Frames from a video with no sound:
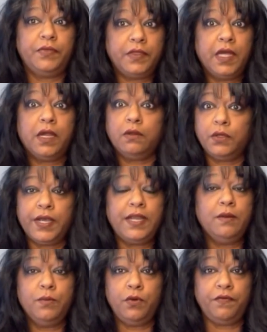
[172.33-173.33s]
they're looking
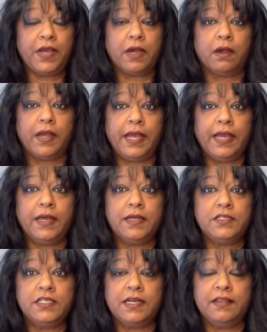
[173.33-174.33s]
to move here
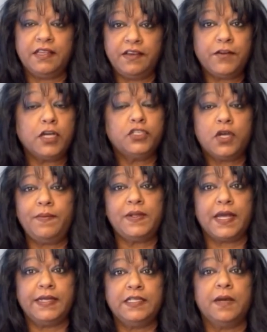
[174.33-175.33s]
and uh, they've got jobs
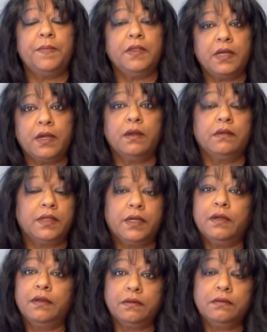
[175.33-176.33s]
lined up and they're
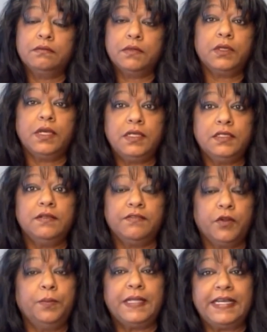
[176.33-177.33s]
they're looking
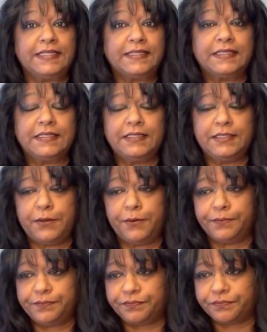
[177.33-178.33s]
for a place.
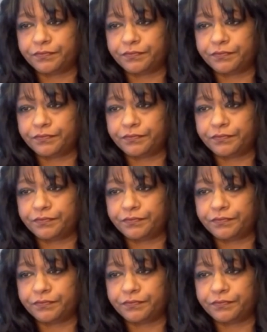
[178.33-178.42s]
So,